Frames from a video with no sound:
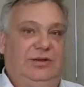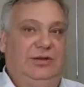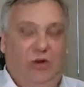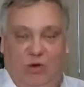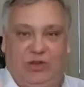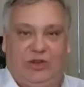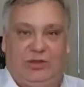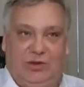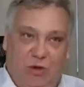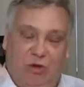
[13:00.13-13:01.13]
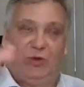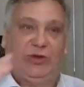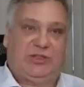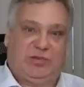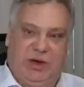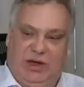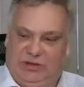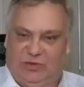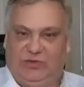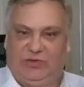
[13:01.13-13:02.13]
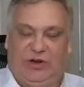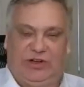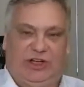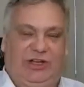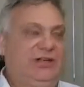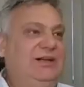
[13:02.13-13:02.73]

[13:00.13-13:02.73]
northwest parts of Russia,